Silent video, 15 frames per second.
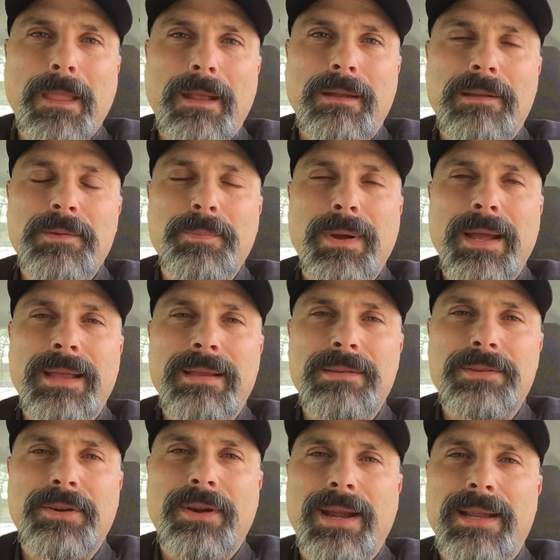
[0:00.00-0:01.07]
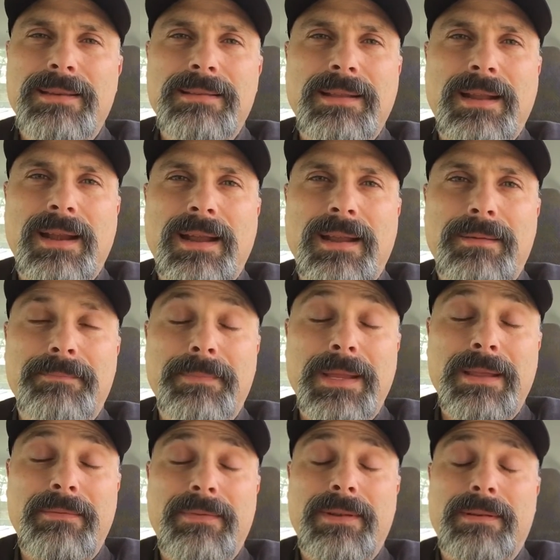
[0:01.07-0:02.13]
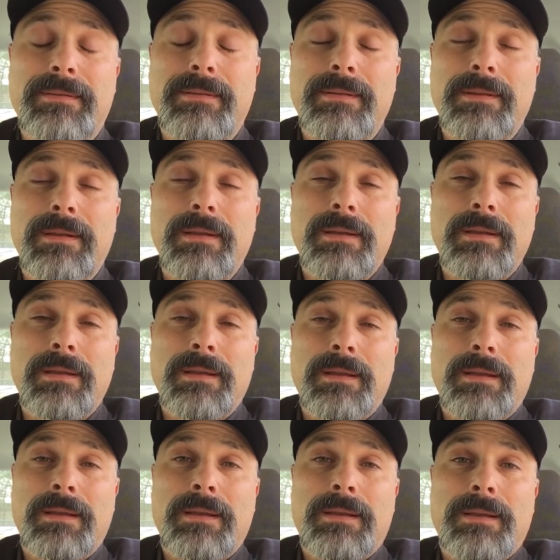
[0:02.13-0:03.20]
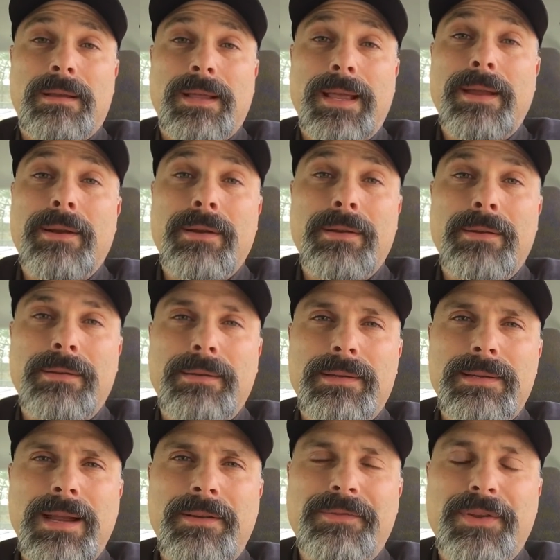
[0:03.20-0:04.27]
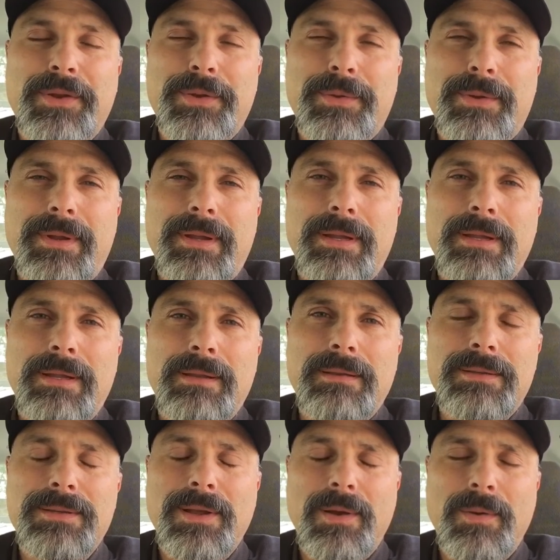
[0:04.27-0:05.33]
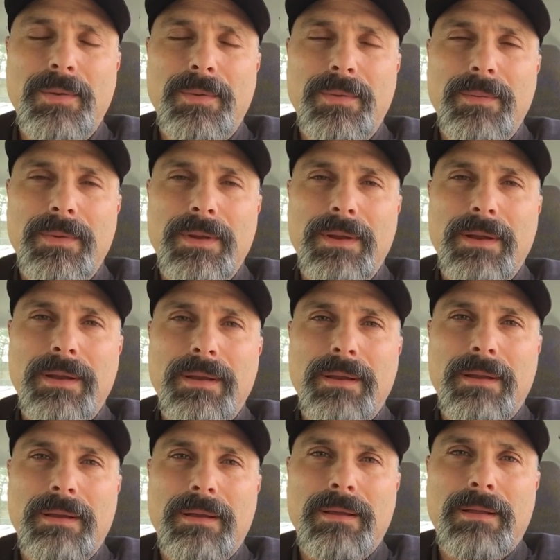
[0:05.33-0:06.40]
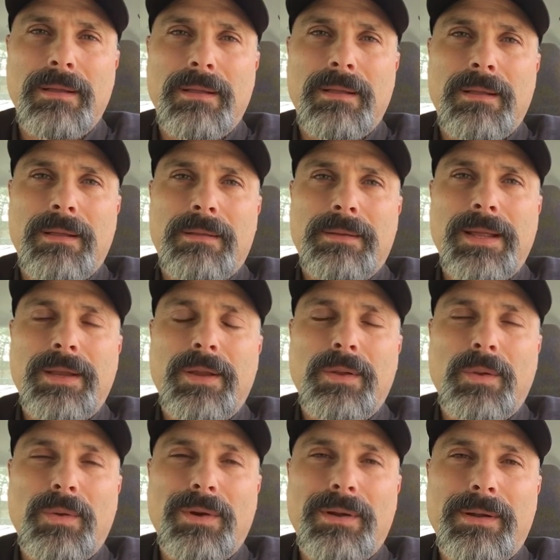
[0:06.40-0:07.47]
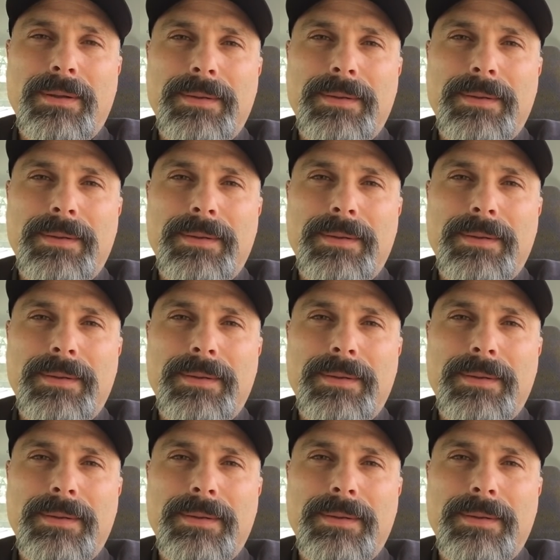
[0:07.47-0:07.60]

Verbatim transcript: And it's by His grace that I am even here this afternoon. So, thank you, Lord.